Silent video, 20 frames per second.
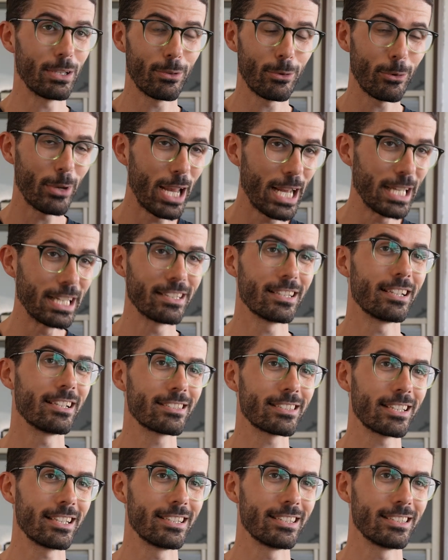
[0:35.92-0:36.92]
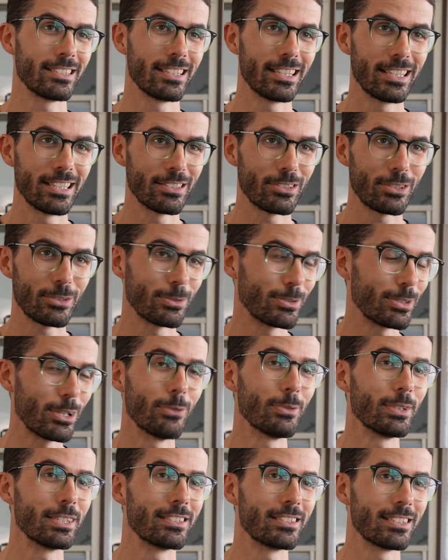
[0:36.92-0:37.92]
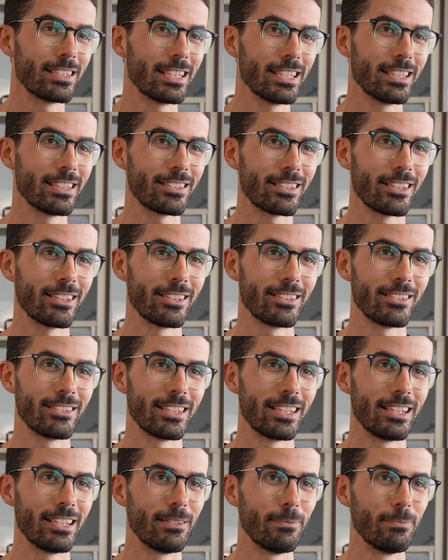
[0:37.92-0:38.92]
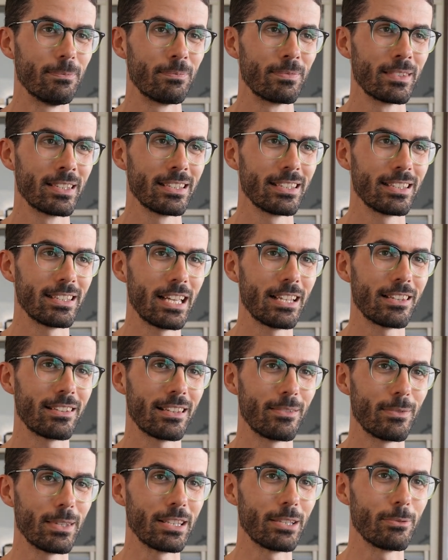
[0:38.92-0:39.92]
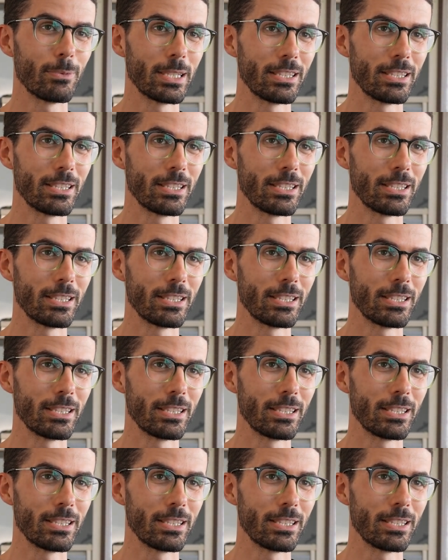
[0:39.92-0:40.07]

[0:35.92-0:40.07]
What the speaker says: can throw any task at her and she'll solve it. And so that's something that